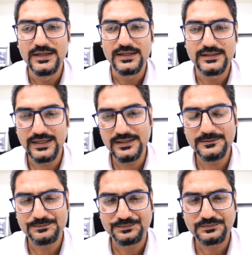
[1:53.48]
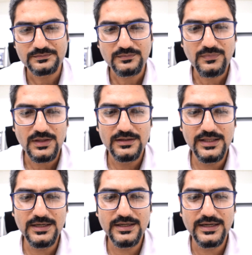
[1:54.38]

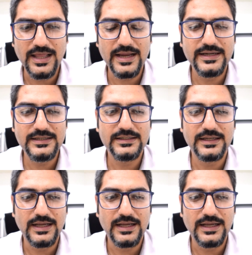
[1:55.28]
then client